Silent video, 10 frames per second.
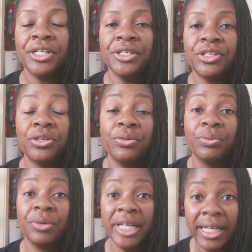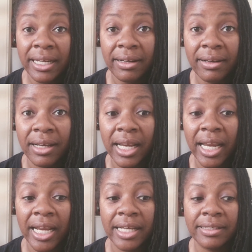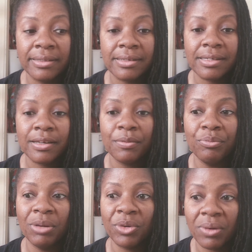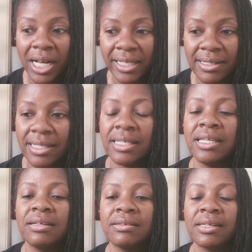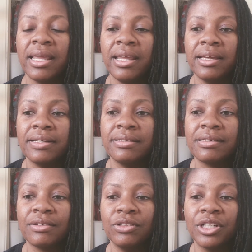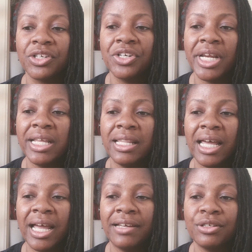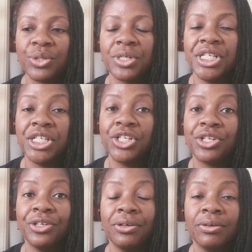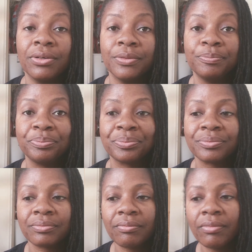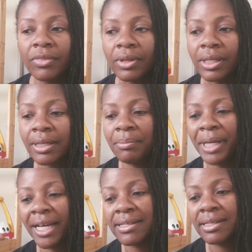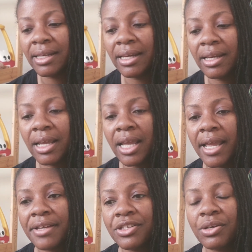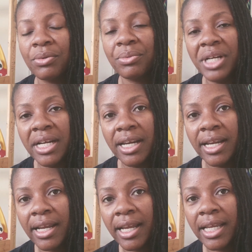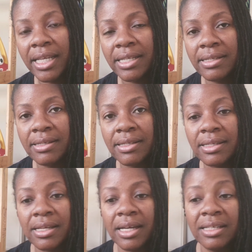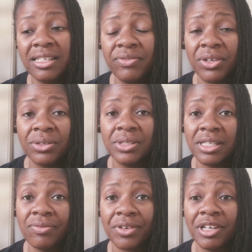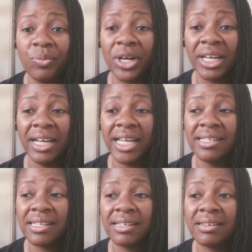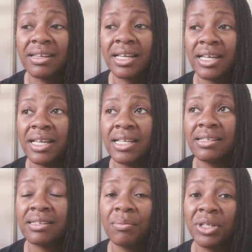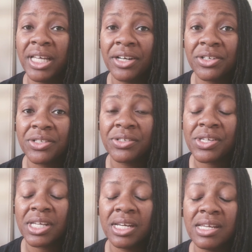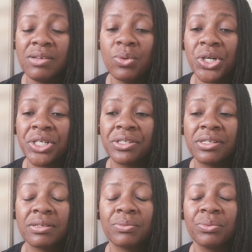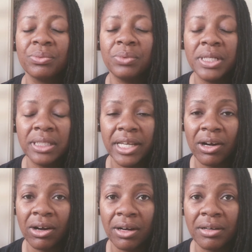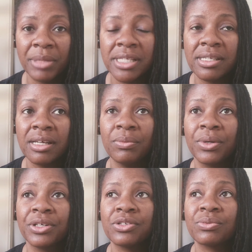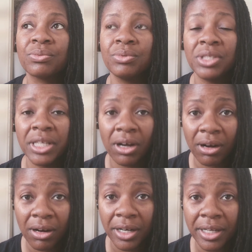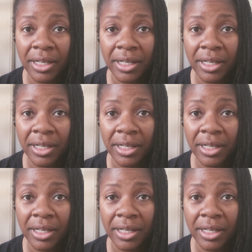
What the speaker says: to read and memorize things and learn in that traditional capacity. So reading is a difficulty for him, recognizing some letters, and he works really hard. My son works really hard